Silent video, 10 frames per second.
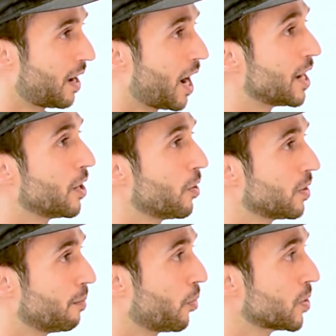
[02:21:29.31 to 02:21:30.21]
I know
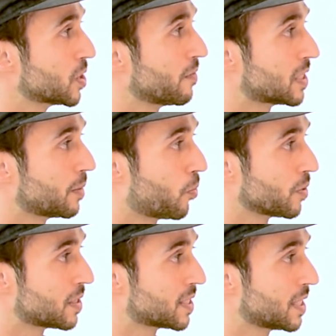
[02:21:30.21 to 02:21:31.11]
the importance of a
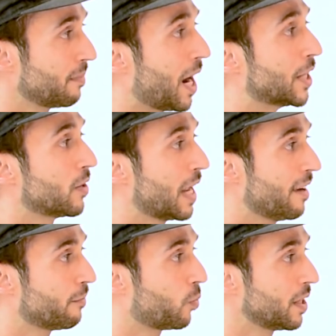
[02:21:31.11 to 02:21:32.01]
support system, I don't
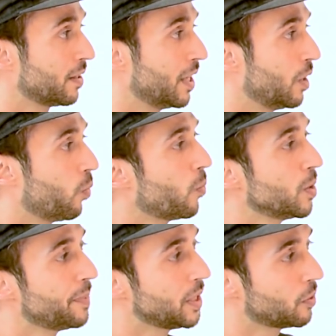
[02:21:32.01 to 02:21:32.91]
have one, what
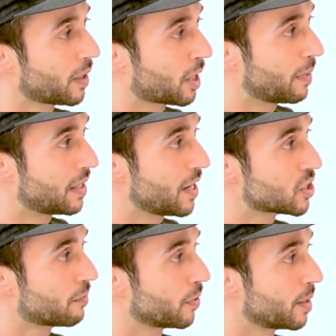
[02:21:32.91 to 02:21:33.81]
would be your
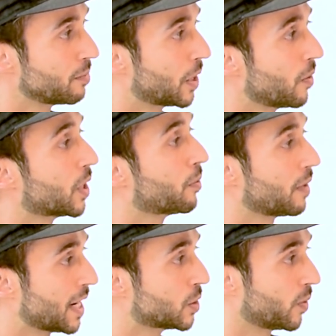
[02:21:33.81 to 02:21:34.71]
recommendation for them to go and
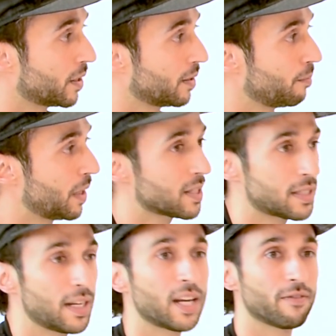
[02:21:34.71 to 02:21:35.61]
create one?
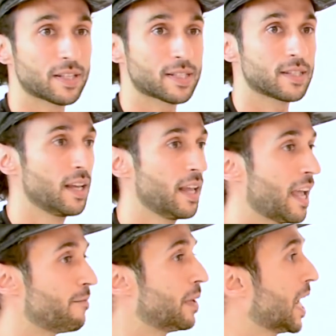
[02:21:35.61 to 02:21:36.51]
Because none of us
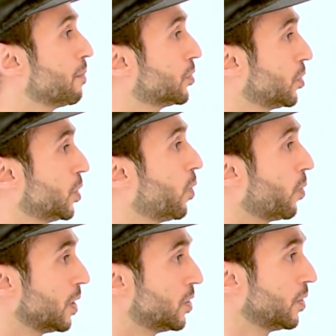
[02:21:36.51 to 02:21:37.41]
have been able to do
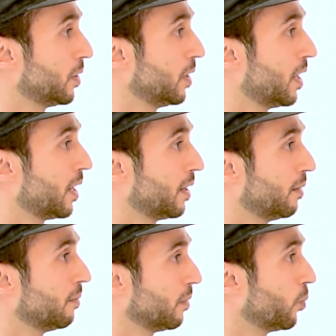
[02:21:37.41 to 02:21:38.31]
what we do
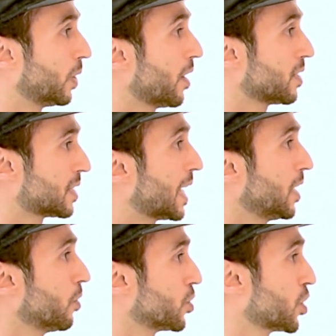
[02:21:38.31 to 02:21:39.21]
without
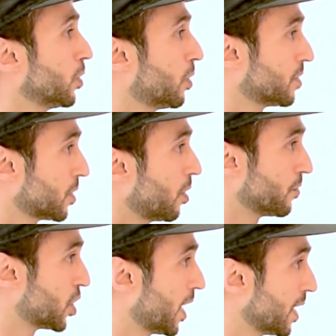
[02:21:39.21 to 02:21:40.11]
standing on shoulders
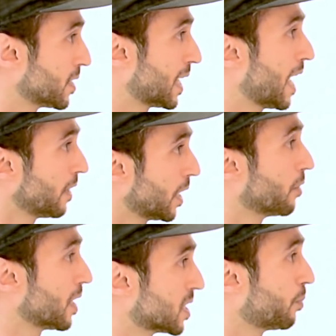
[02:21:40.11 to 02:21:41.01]
of giants and having a
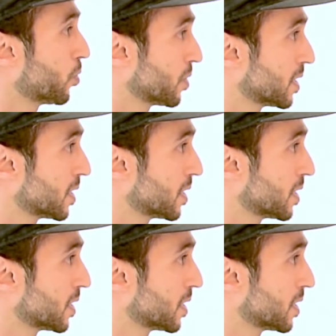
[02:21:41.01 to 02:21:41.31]
great support